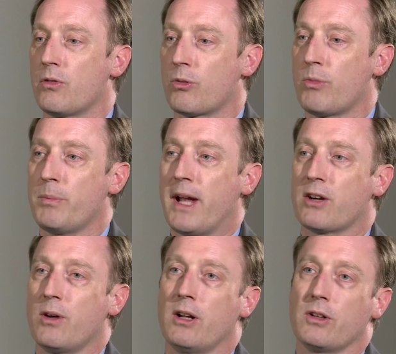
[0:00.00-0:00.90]
From my
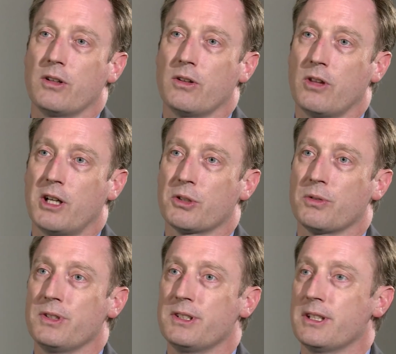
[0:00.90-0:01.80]
background in theoretical
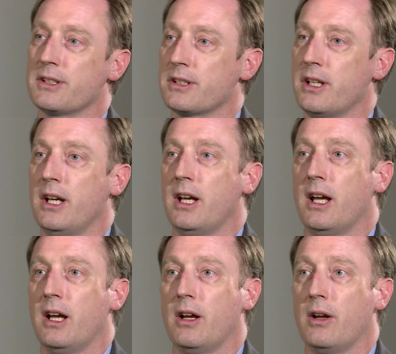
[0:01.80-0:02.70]
physics,
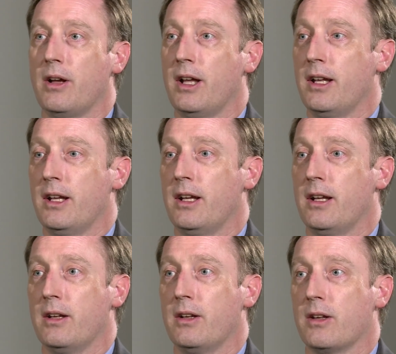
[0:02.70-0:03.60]

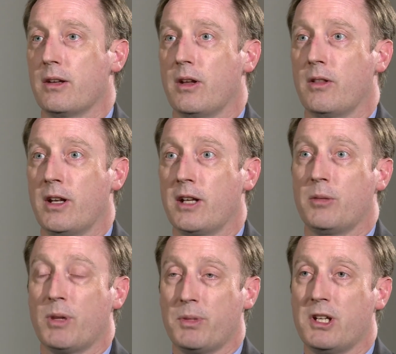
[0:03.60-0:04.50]
and then I did
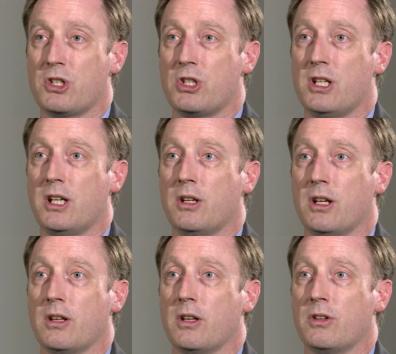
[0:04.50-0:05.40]
my
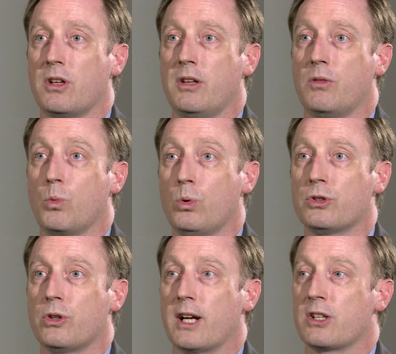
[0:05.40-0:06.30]
PhD in
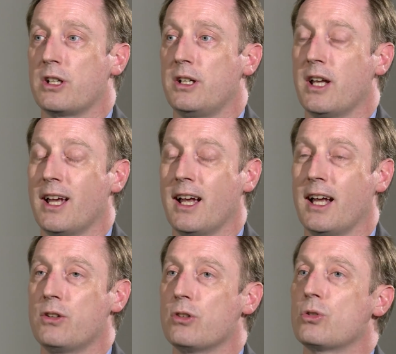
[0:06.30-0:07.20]
water, actually,
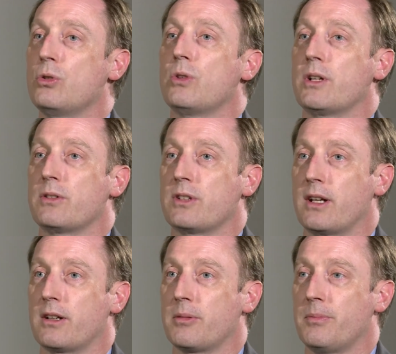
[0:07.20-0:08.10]
I just couldn't
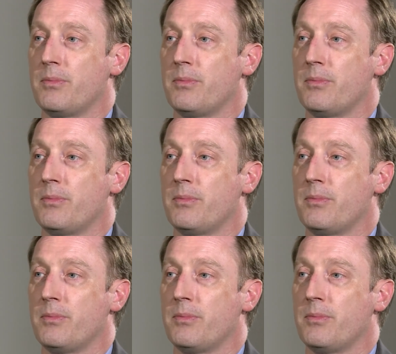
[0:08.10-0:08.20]
understand it.